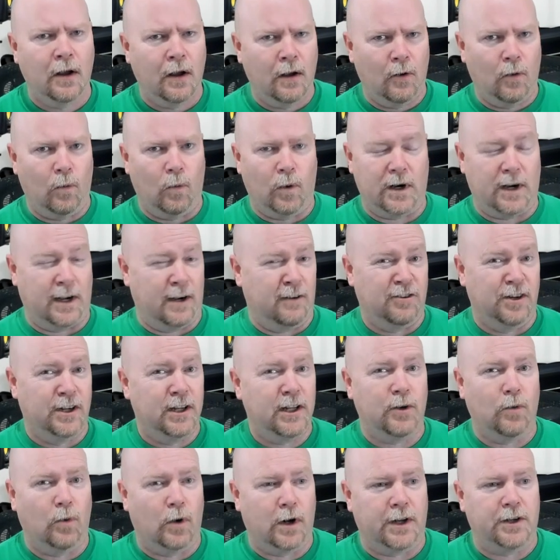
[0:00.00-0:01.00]
What I
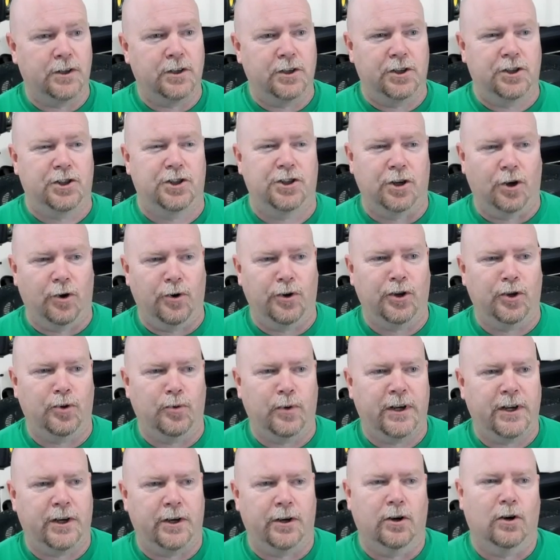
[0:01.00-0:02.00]
really wanted to show
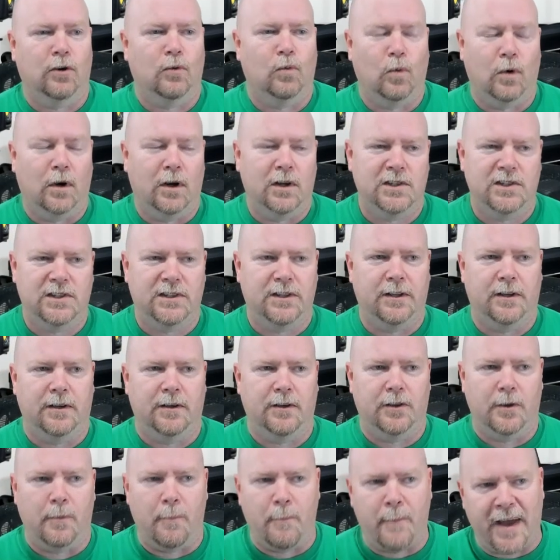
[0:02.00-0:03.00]
you here was
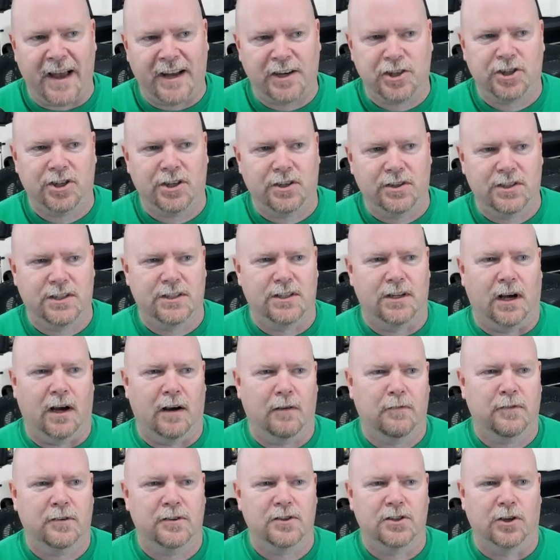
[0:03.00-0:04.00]
the mesh
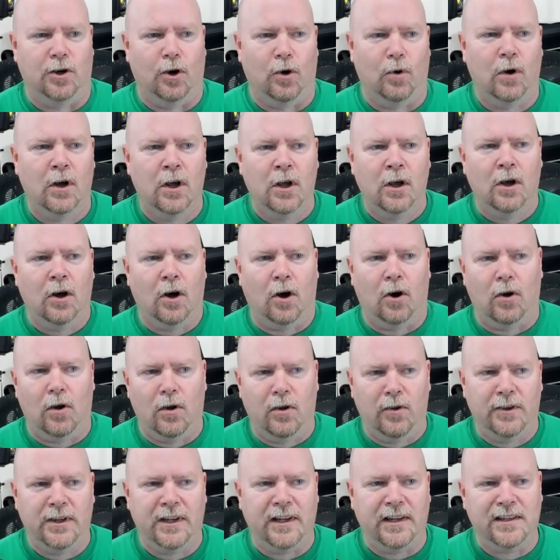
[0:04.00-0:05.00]
stuff. So
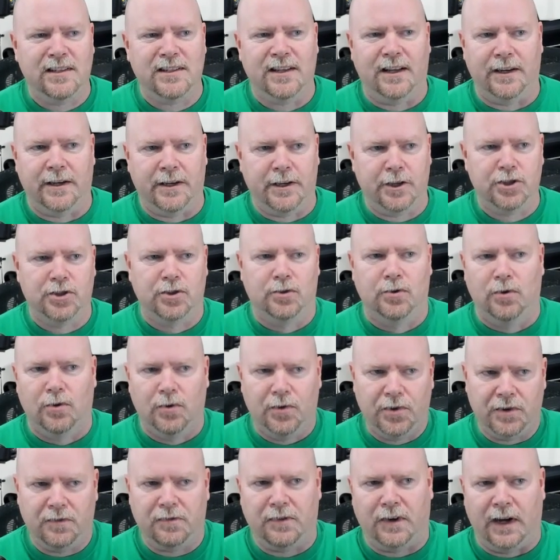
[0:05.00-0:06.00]
all these
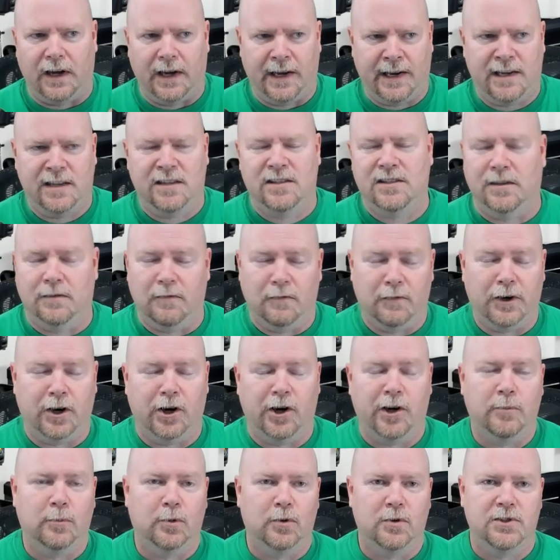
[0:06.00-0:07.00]
initial defines and
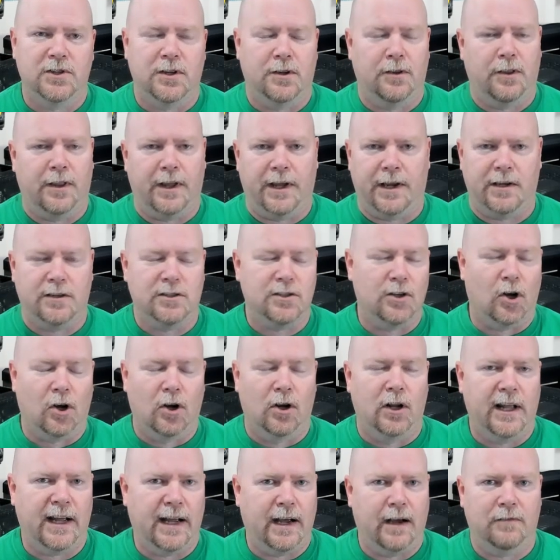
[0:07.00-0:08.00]
variables and things
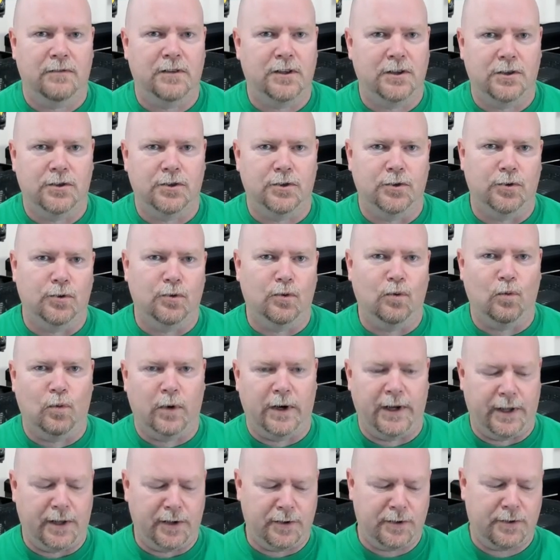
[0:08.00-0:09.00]
all have to do
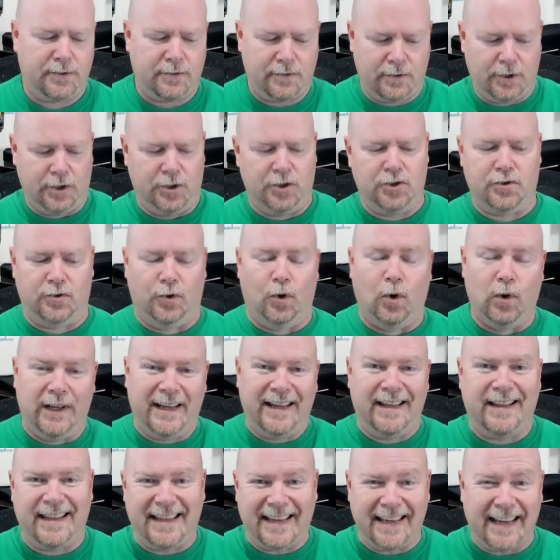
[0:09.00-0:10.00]
with
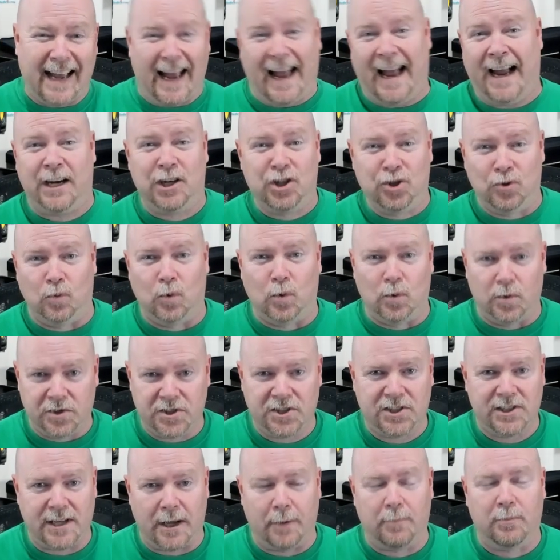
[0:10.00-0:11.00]
controlling the actual
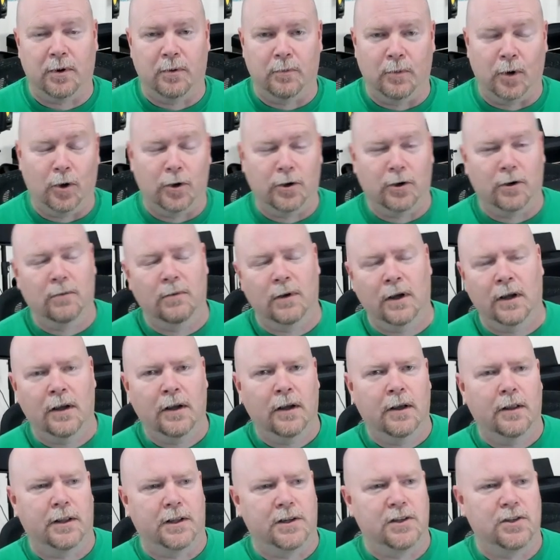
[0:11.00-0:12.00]
stepper motor
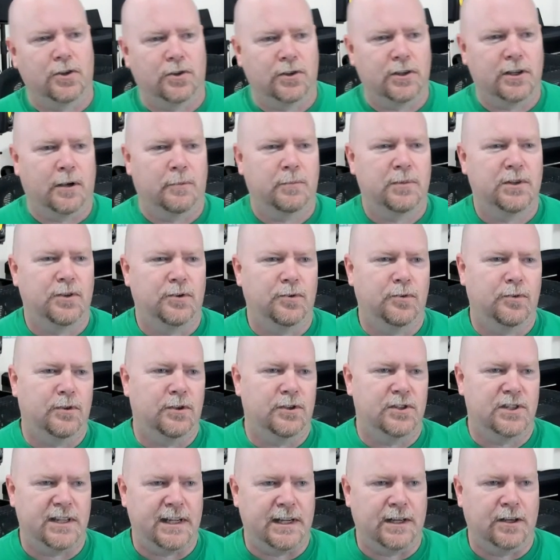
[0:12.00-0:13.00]
that's hooked up to
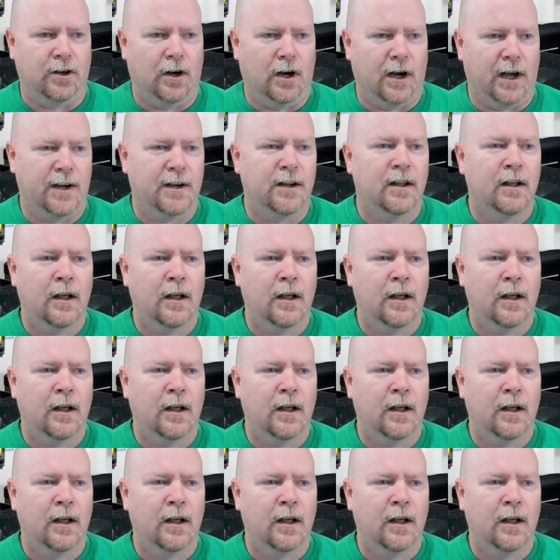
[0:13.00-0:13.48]
the Xenon.